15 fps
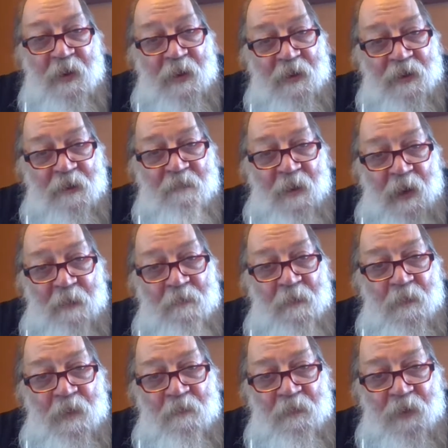than my
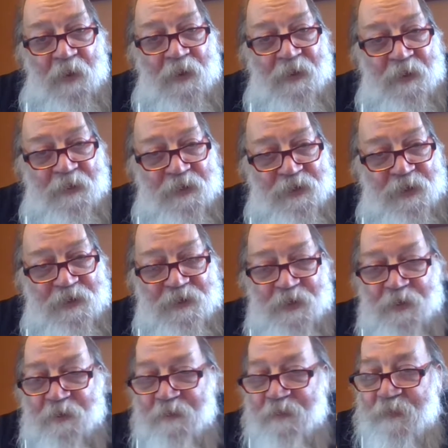brother and sister.